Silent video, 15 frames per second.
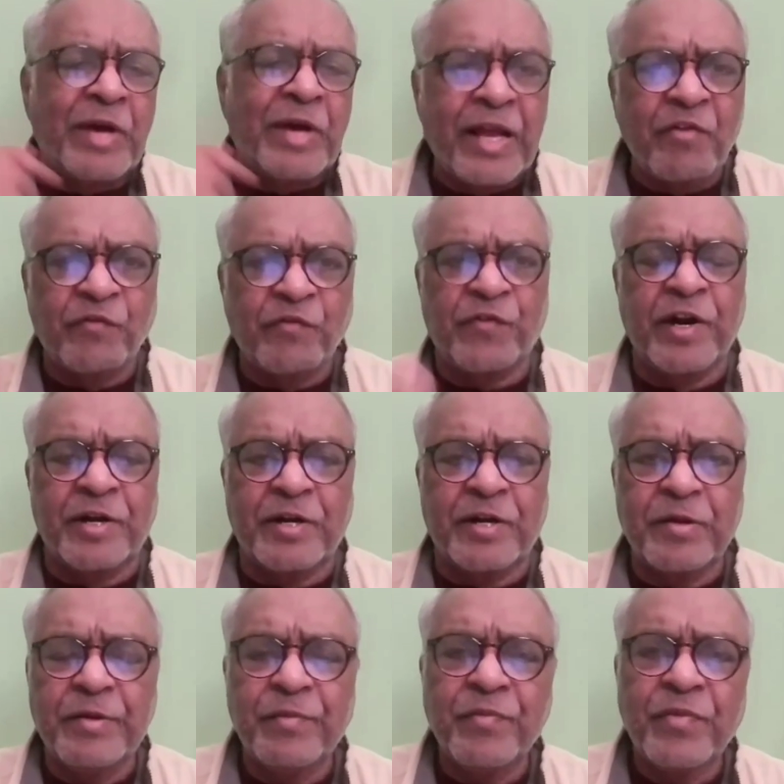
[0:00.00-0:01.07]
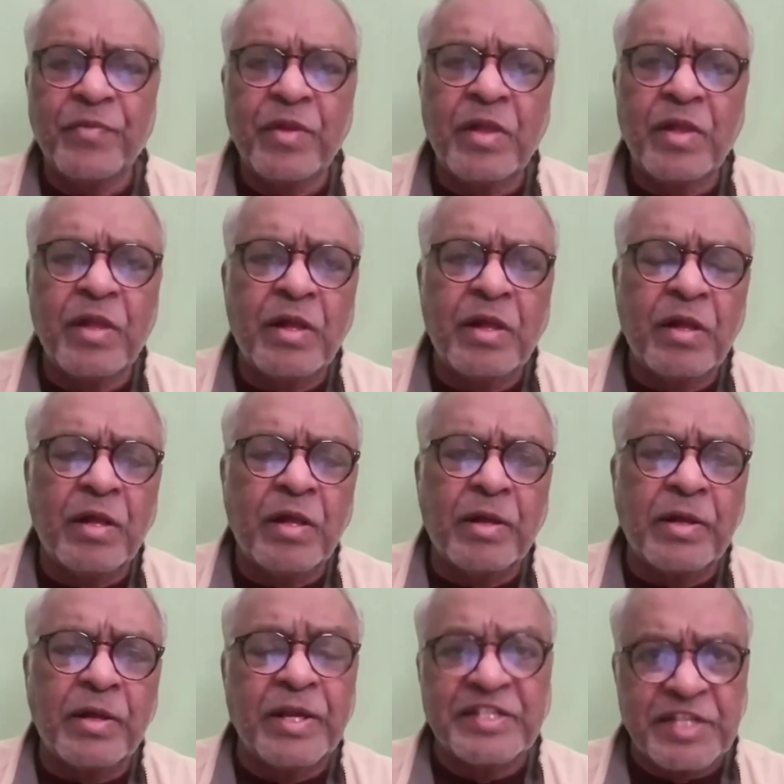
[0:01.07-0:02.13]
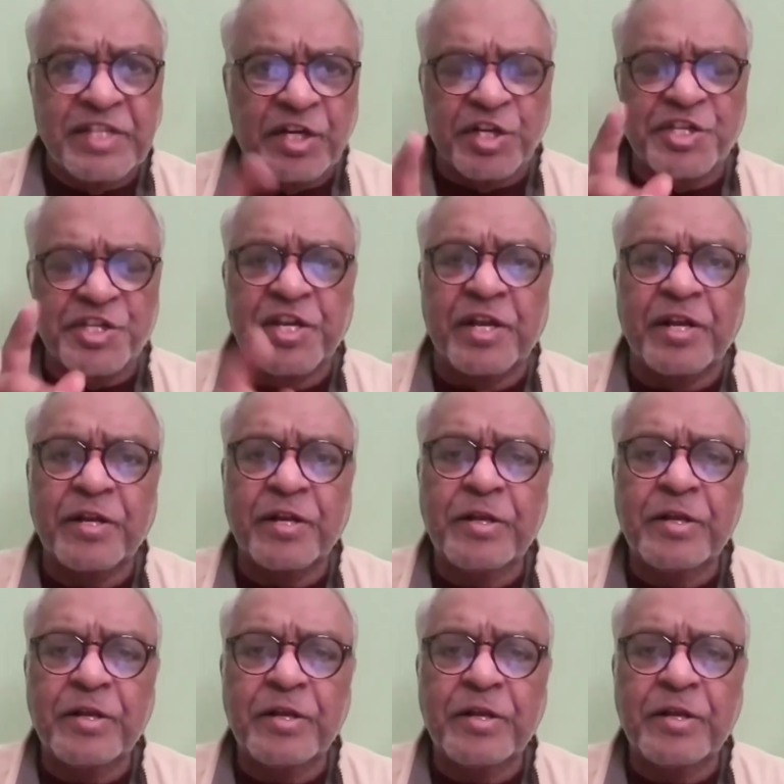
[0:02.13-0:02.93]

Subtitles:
I have a friend. He is a Christian.